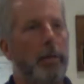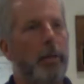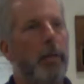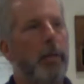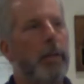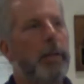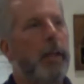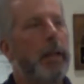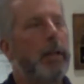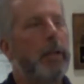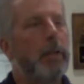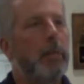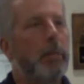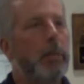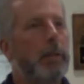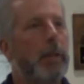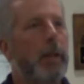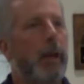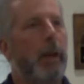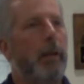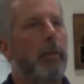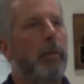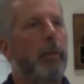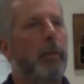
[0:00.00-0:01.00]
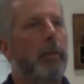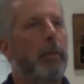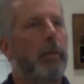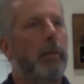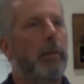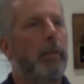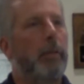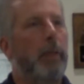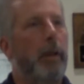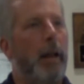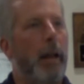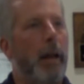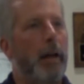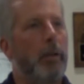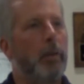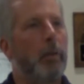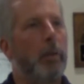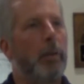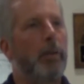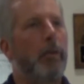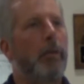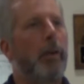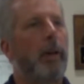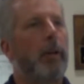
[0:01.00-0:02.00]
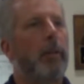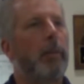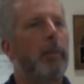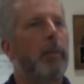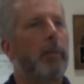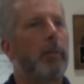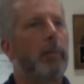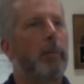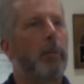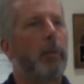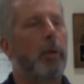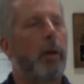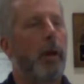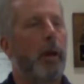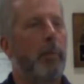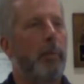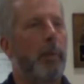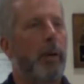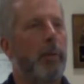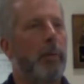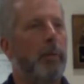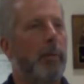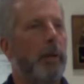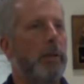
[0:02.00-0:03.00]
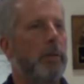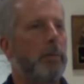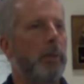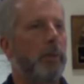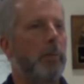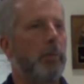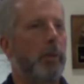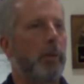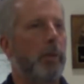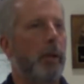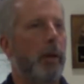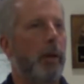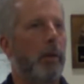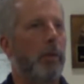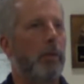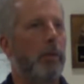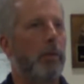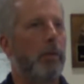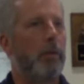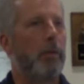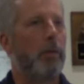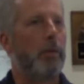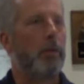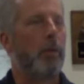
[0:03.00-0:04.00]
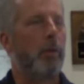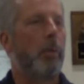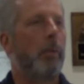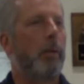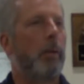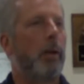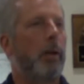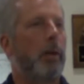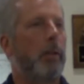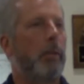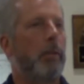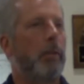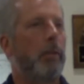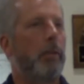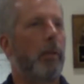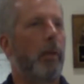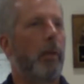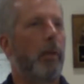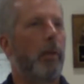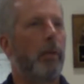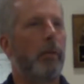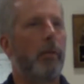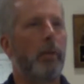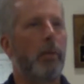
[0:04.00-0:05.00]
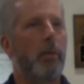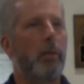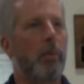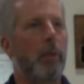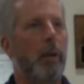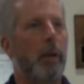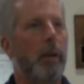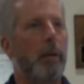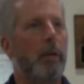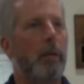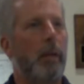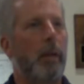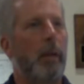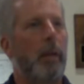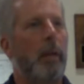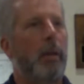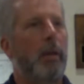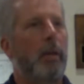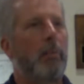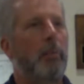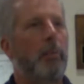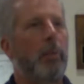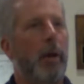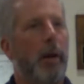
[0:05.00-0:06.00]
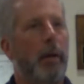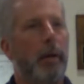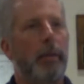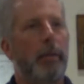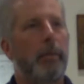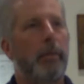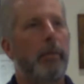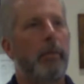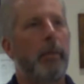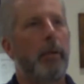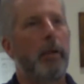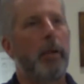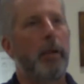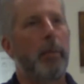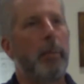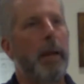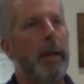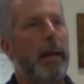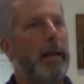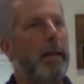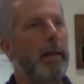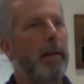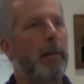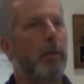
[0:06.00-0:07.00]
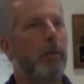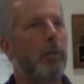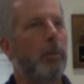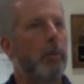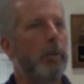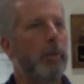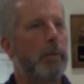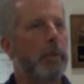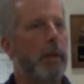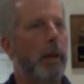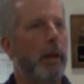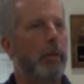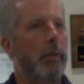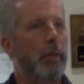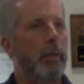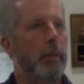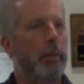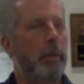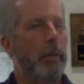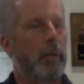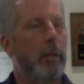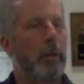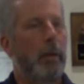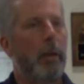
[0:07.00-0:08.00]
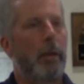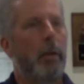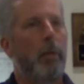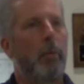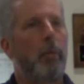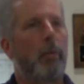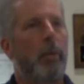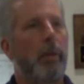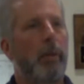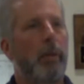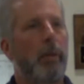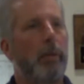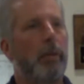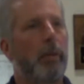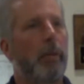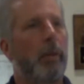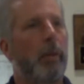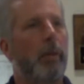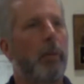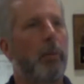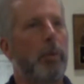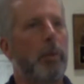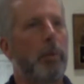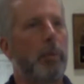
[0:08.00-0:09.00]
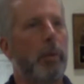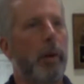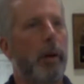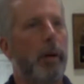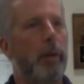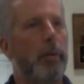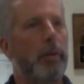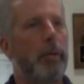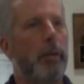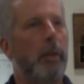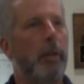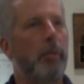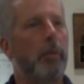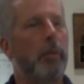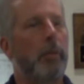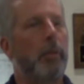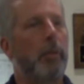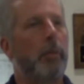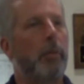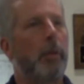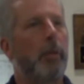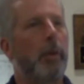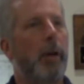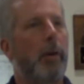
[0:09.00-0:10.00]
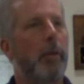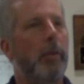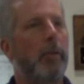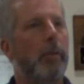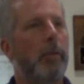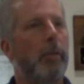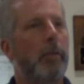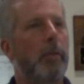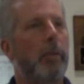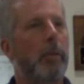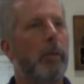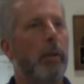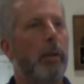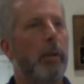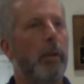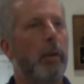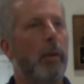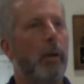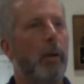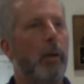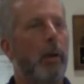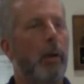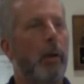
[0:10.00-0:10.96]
So the Taste of Wisconsin is an annual event put on by the Basement Brewhouse to showcase all of the great products that are made here in Wisconsin. One of the things that we pride ourselves in the brewhouse is the